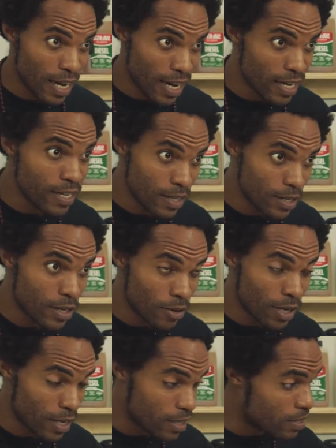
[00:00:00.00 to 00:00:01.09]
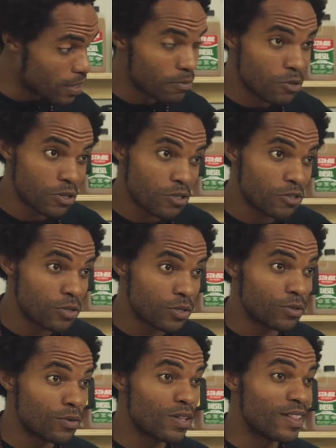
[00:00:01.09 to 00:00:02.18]
I, Nikolai, am going to show
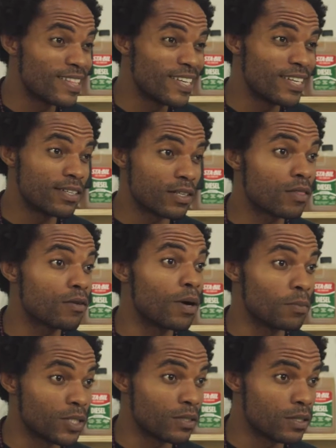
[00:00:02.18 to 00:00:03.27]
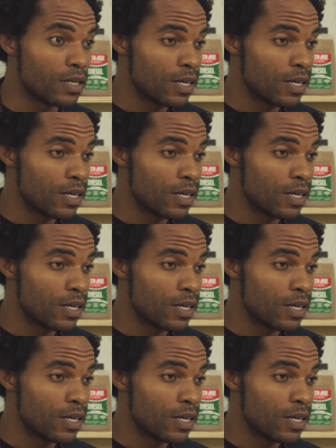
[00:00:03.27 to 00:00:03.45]
you the laser thermometer.